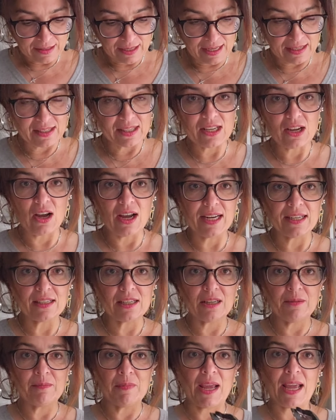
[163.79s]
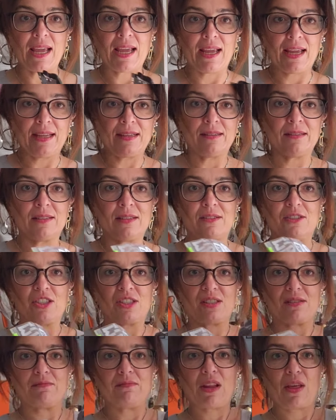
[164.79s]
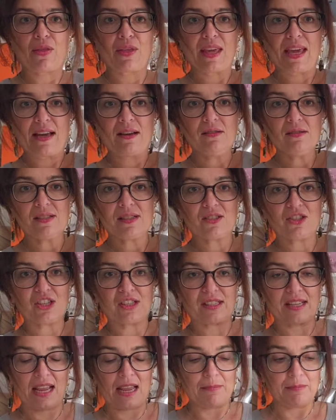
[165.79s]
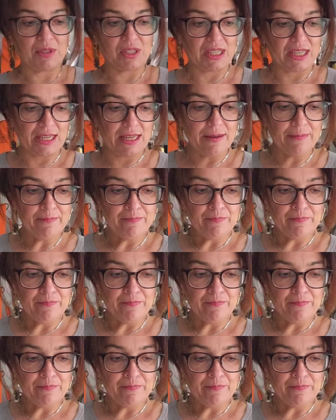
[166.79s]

is the item and just nothing else. It's just empty.